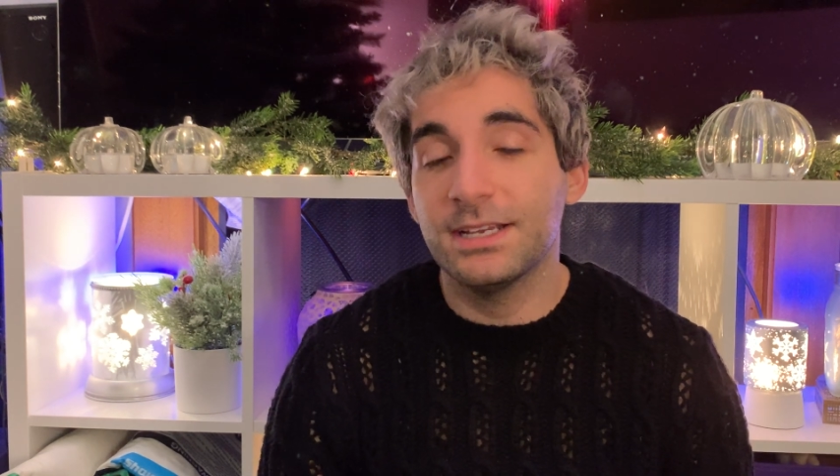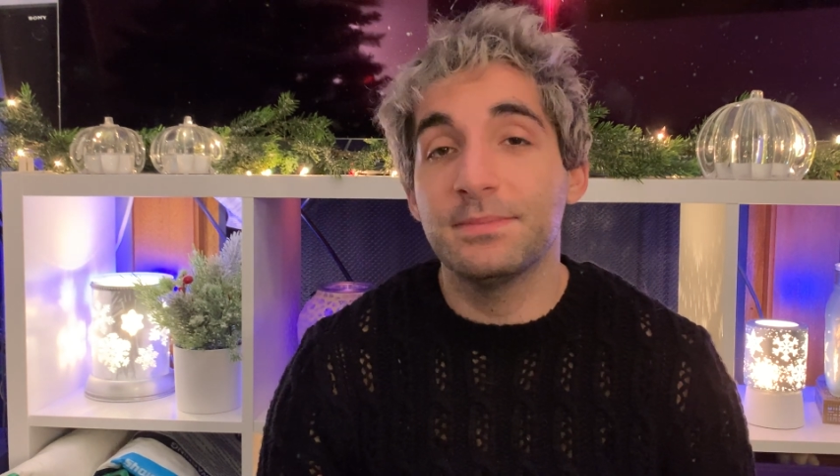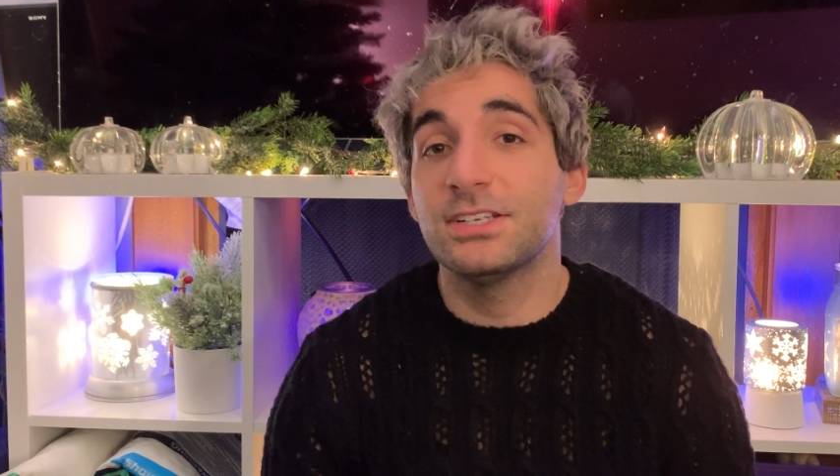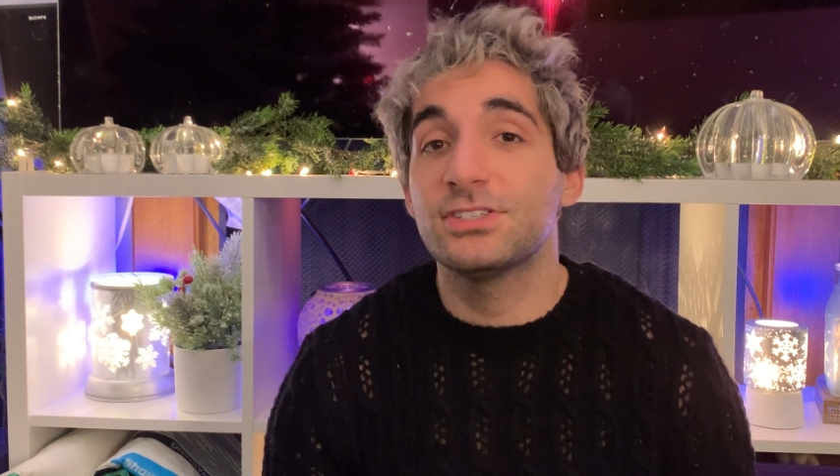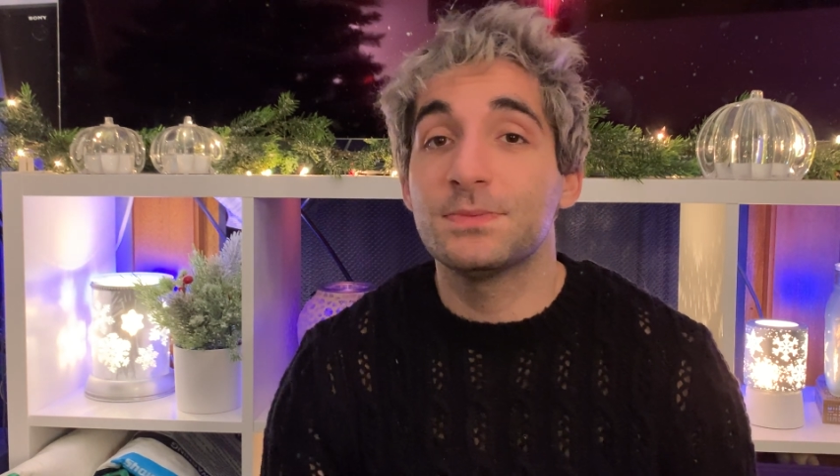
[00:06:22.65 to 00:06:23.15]
It
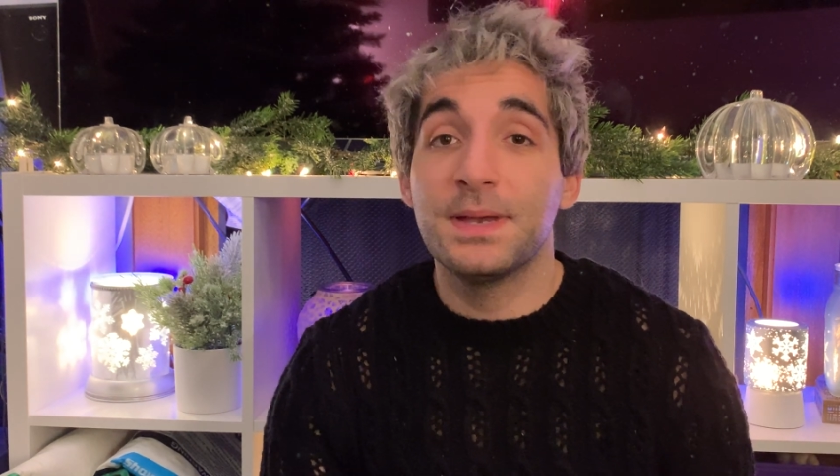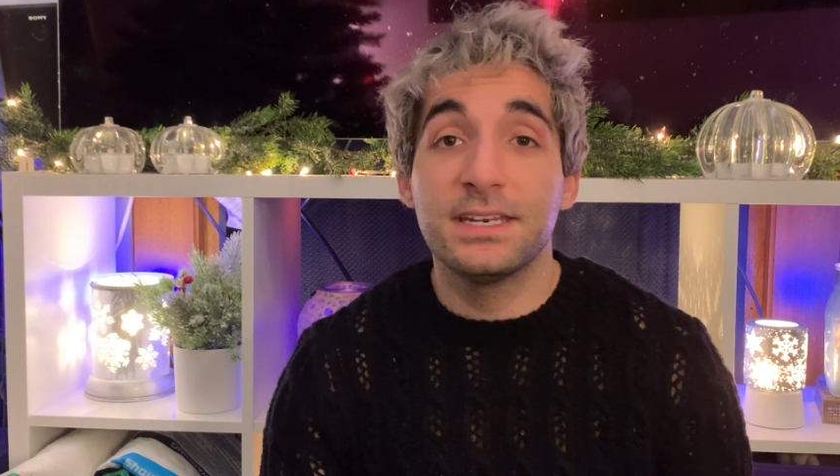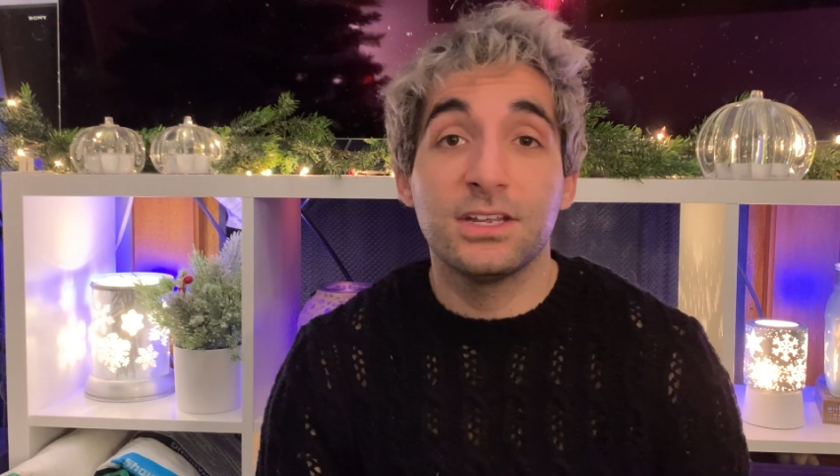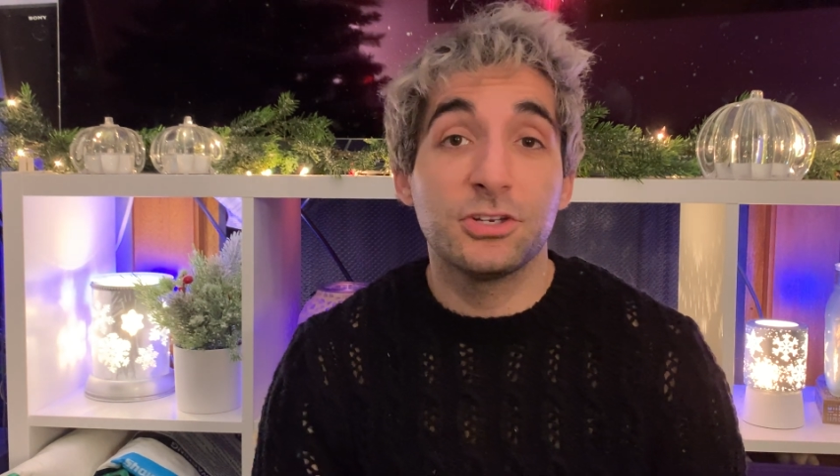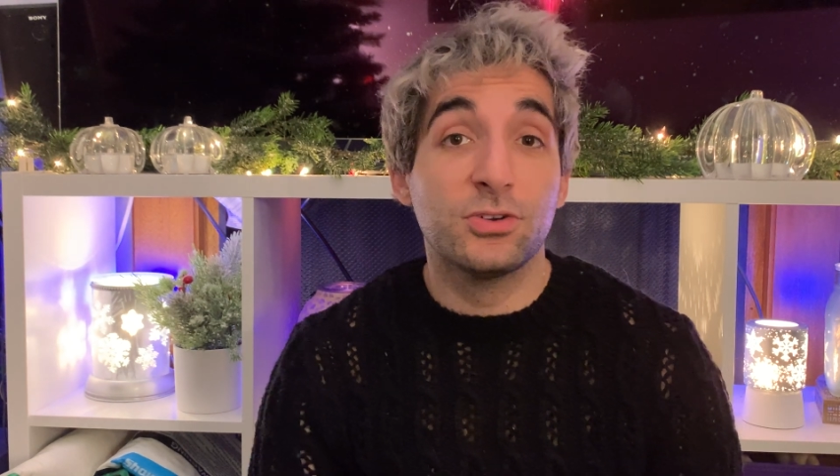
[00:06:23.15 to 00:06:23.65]
may just
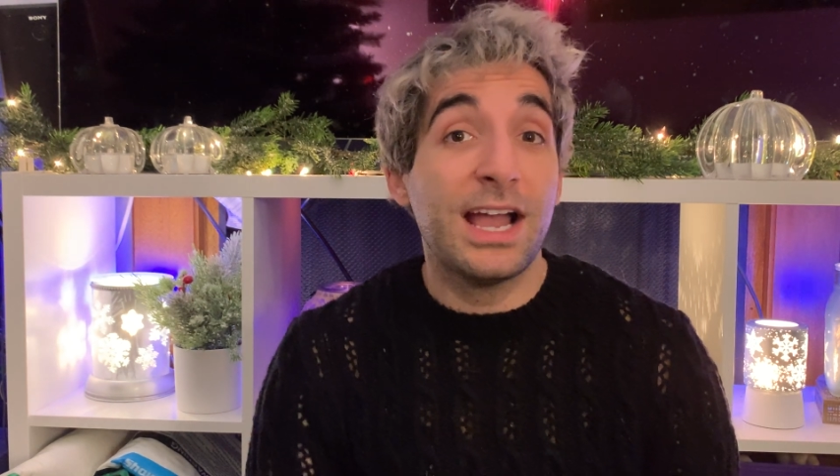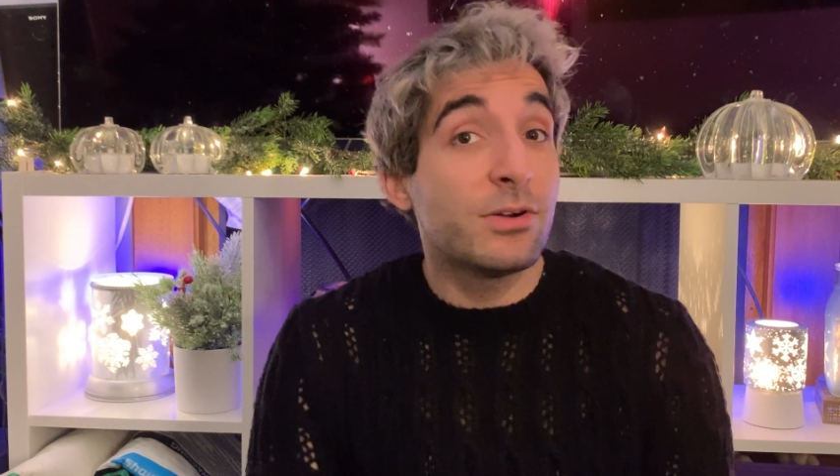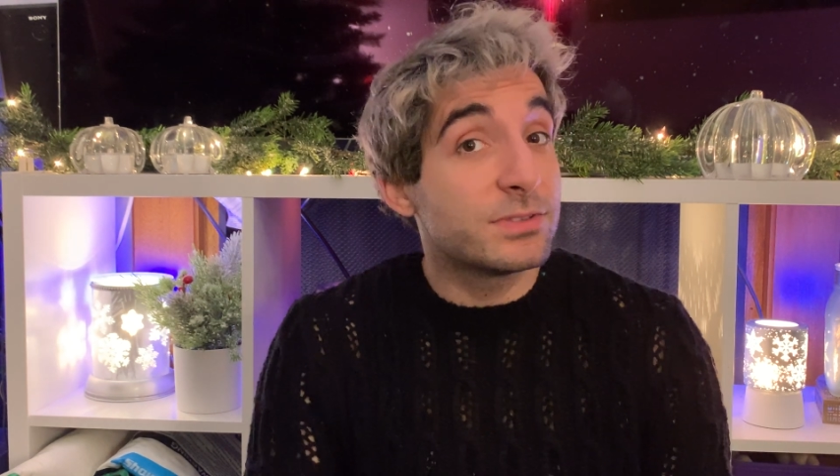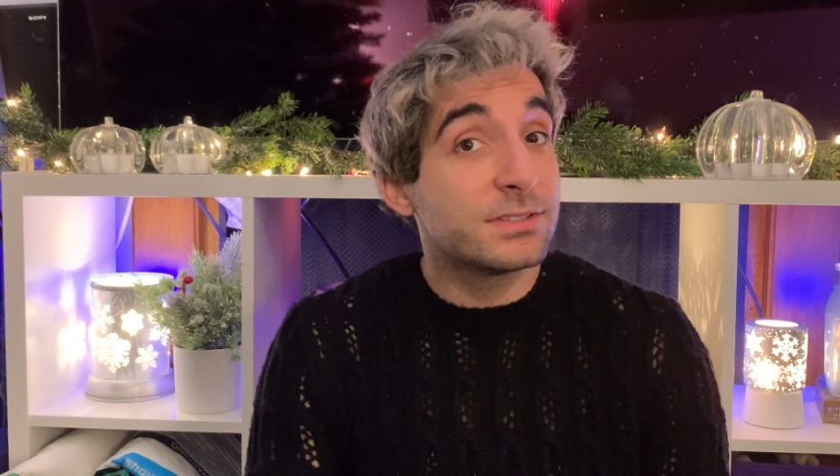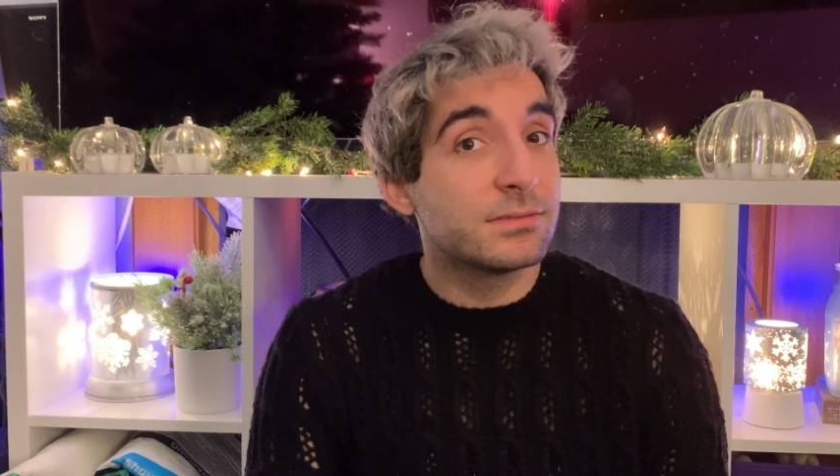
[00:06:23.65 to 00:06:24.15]
depend on your
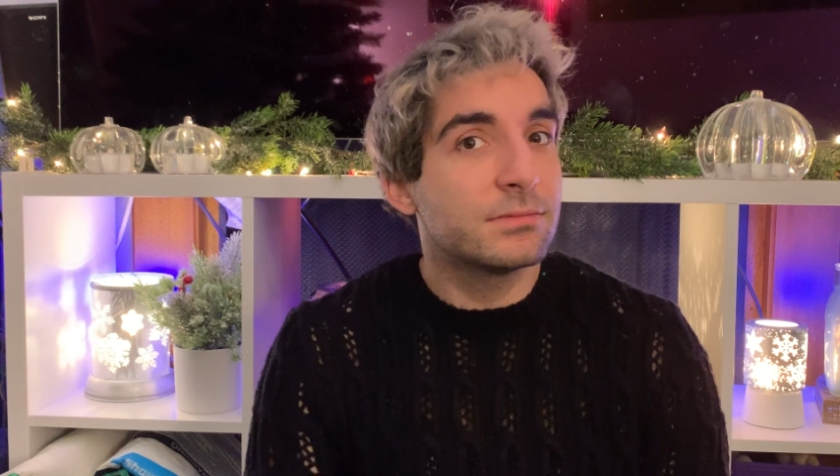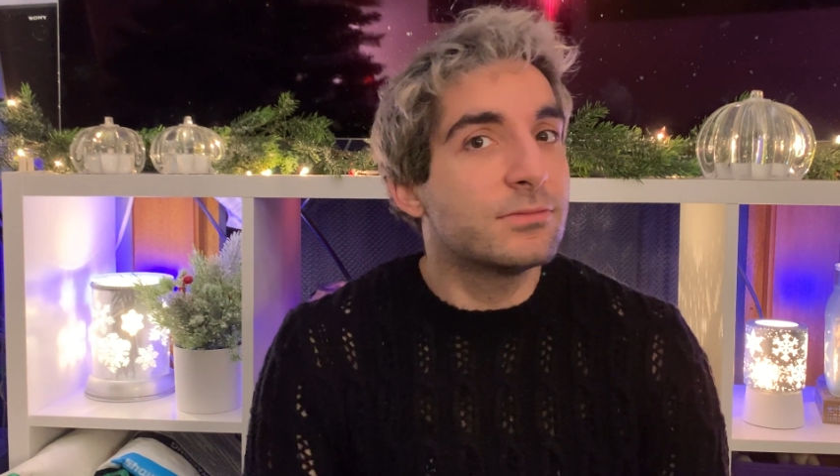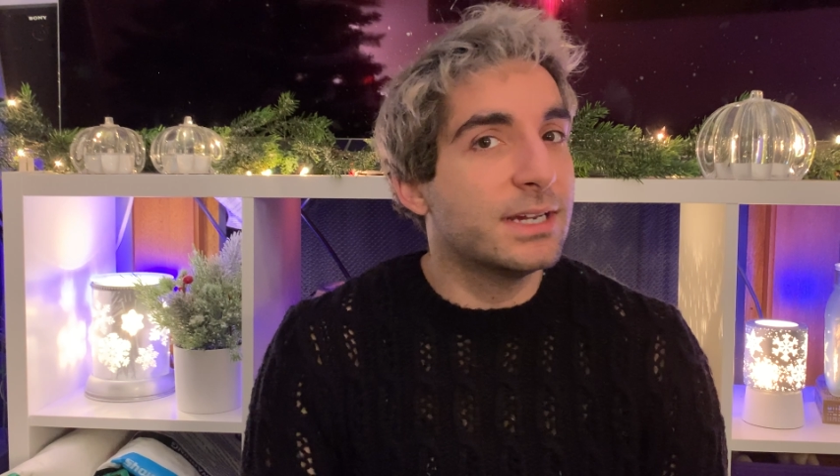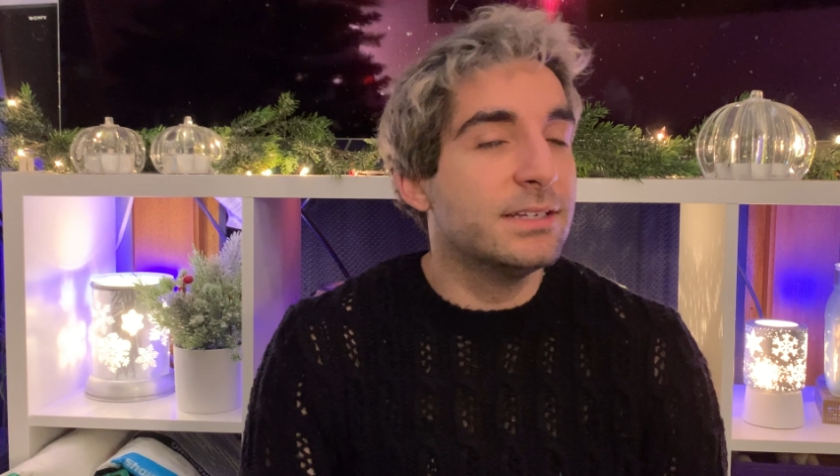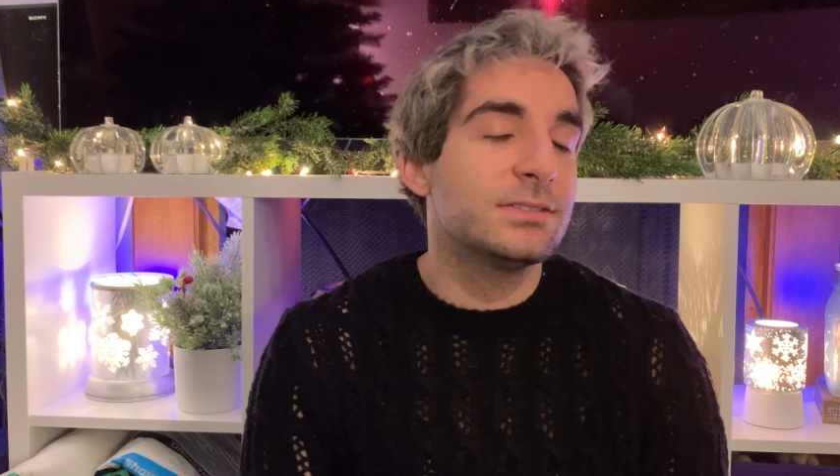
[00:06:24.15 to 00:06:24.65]
house, right?